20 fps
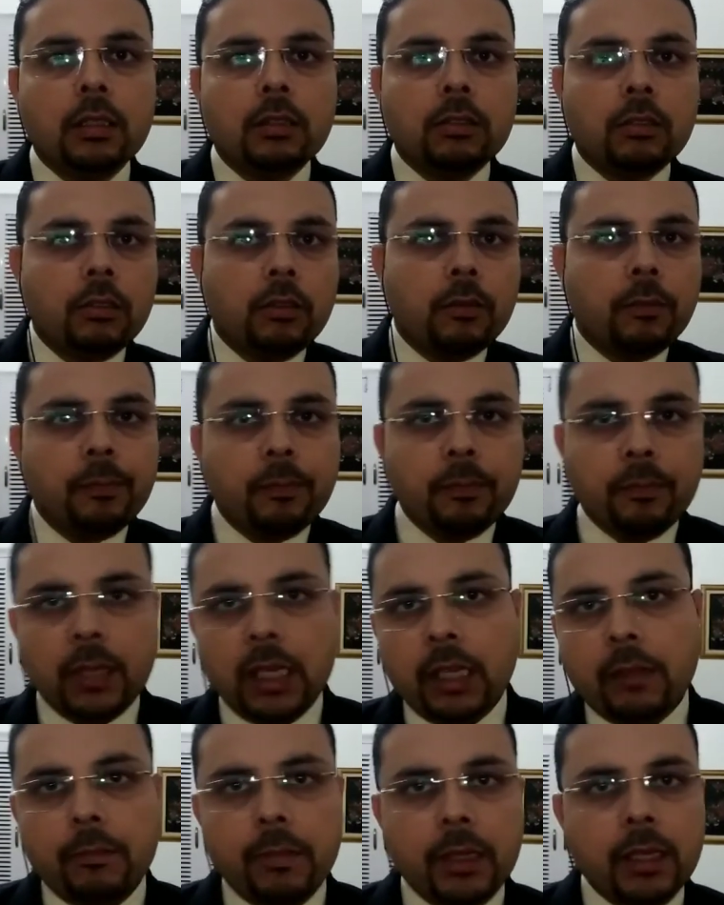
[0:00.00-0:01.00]
So
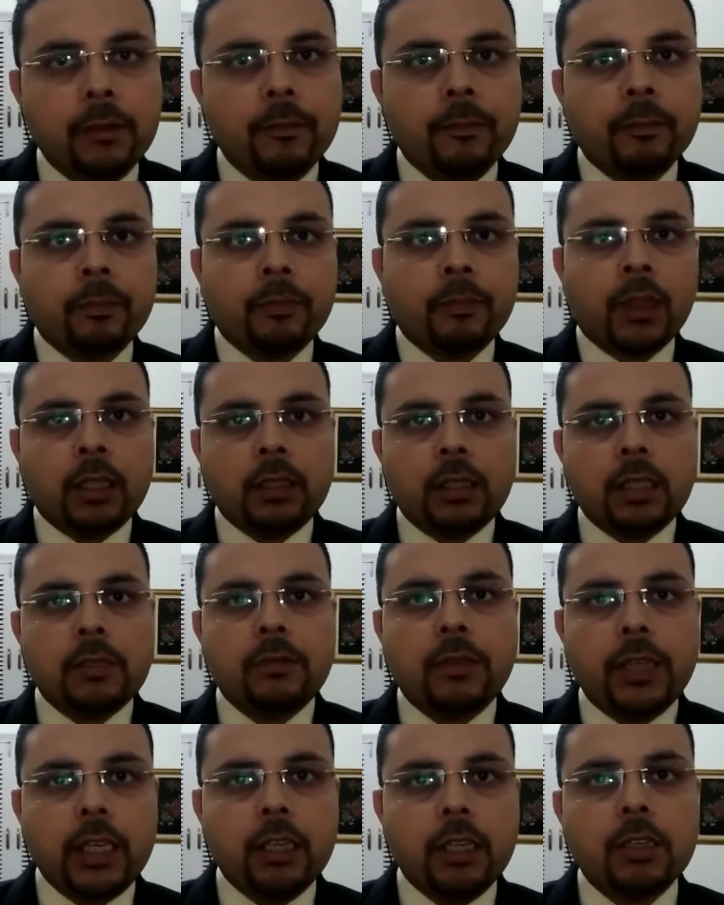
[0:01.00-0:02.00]
believe me,
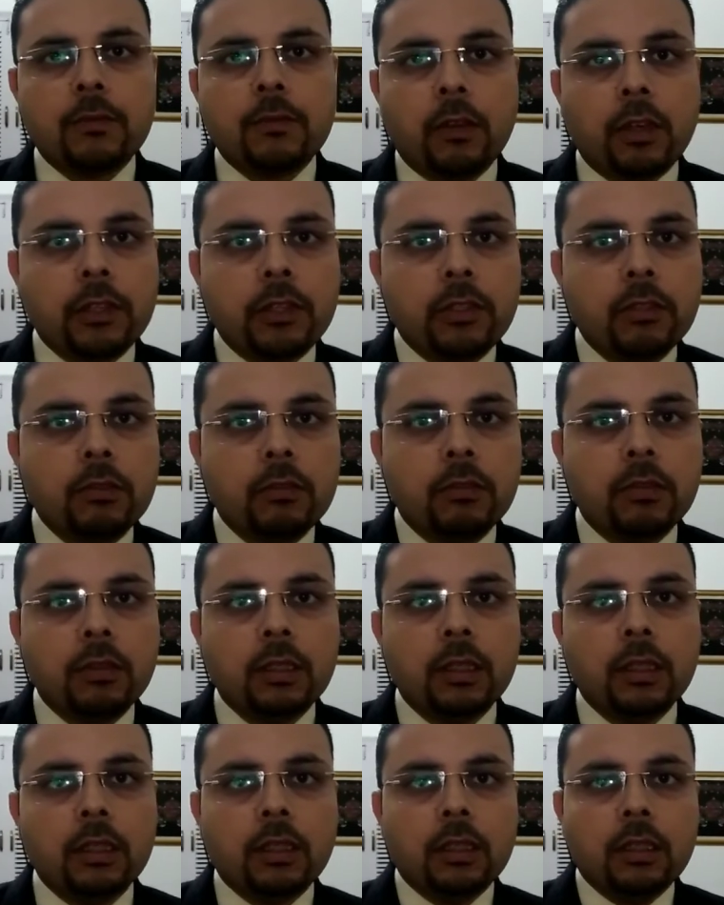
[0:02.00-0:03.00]
this video is for
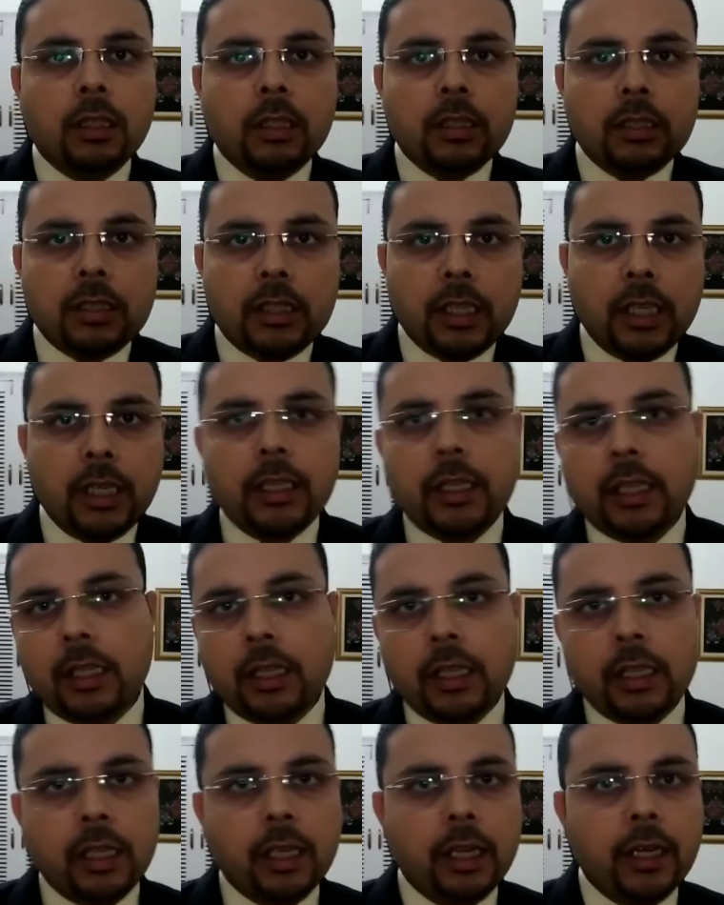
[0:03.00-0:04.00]
you. Stay
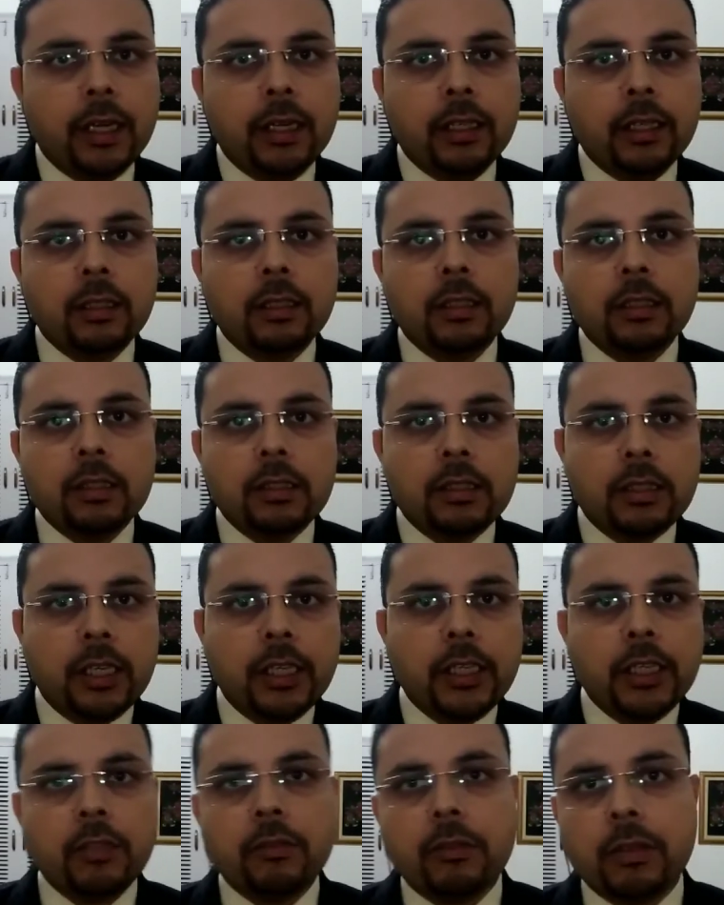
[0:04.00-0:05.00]
till the end,
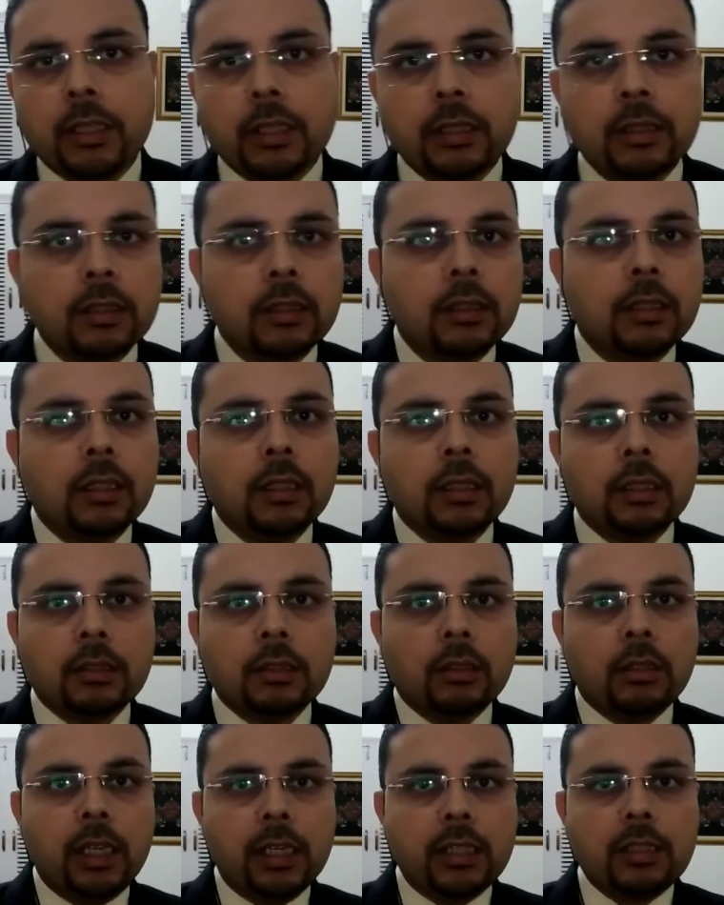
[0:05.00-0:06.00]
stay tuned.
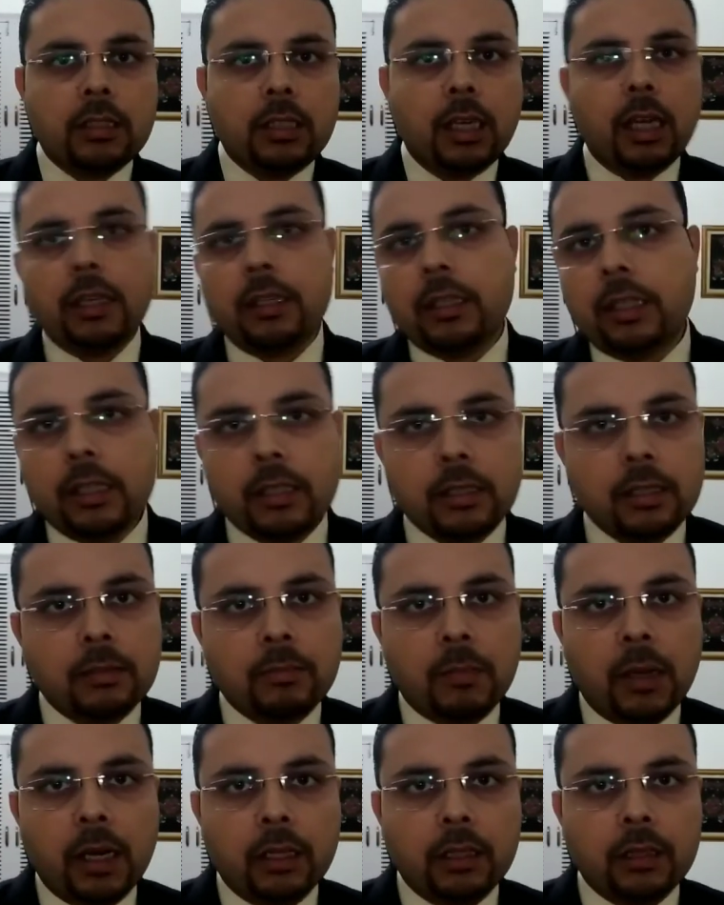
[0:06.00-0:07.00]
So let's start
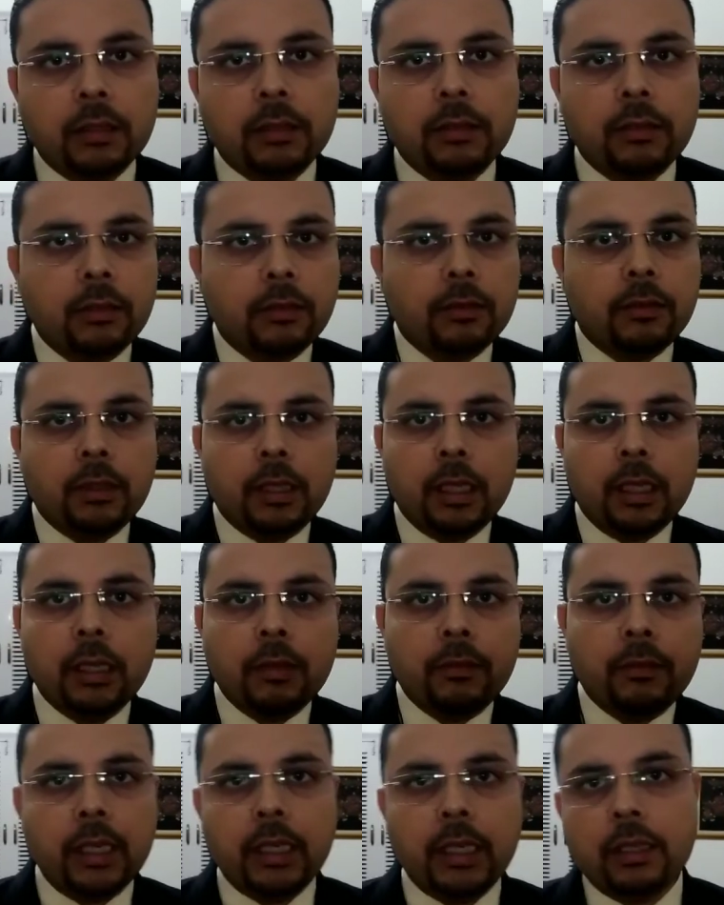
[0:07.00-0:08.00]
this part
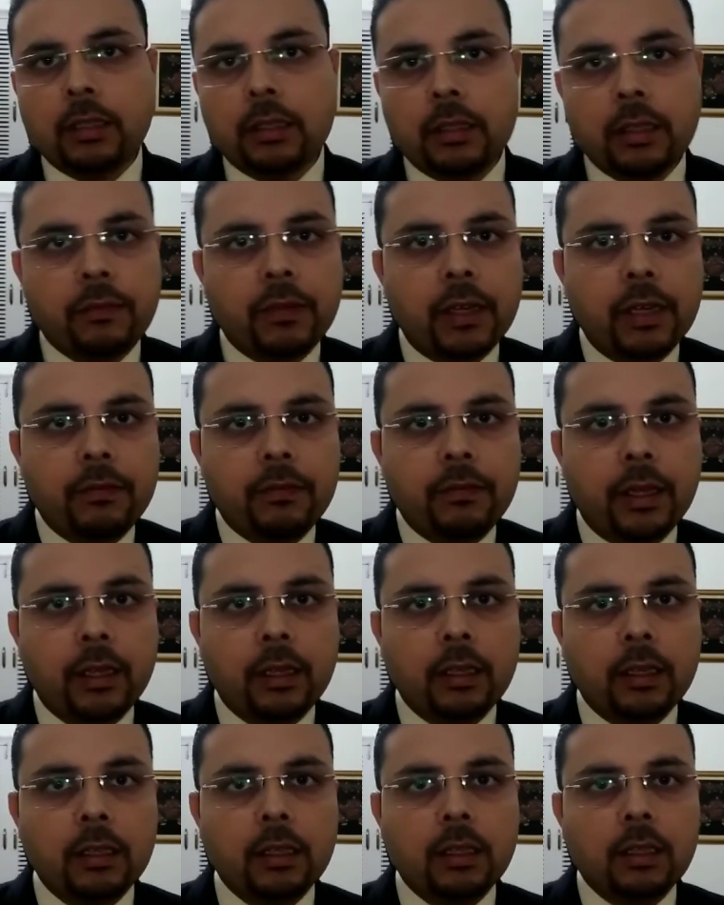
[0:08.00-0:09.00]
in a very different
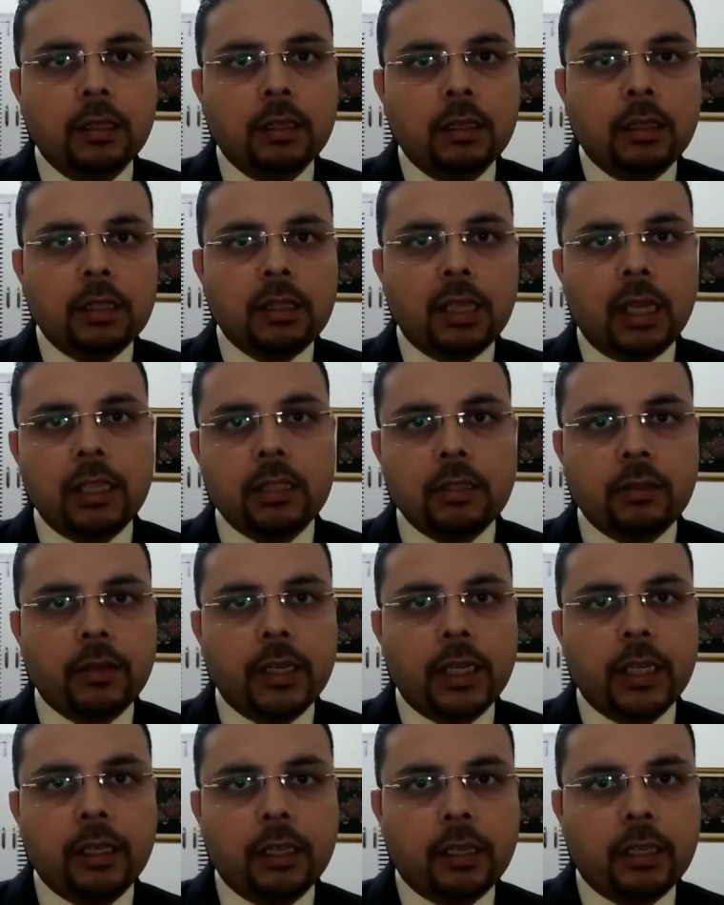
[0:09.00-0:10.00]
way. The science
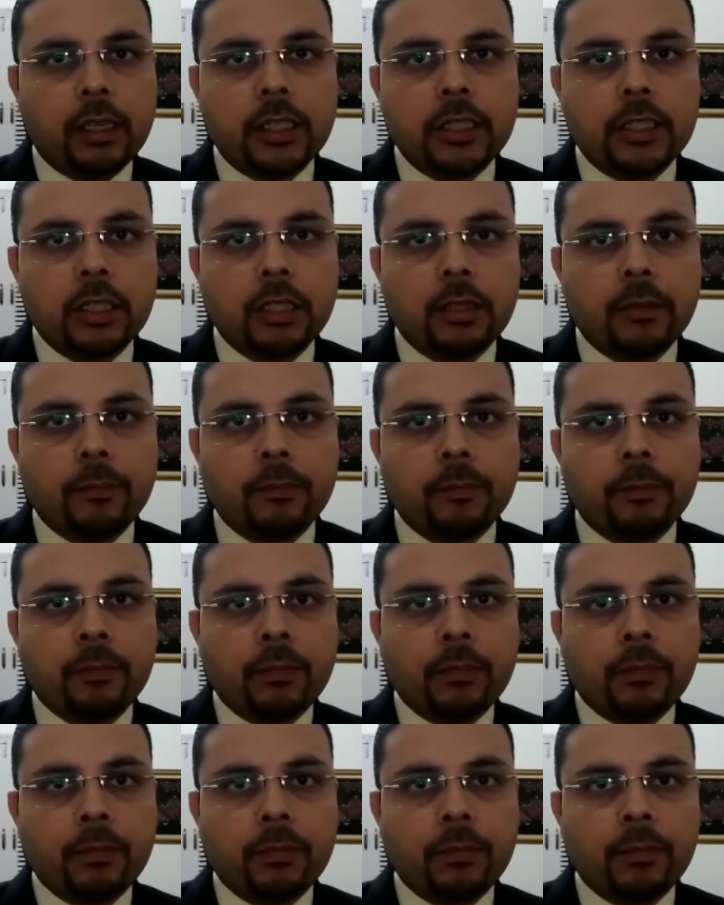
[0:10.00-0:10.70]
of getting rich.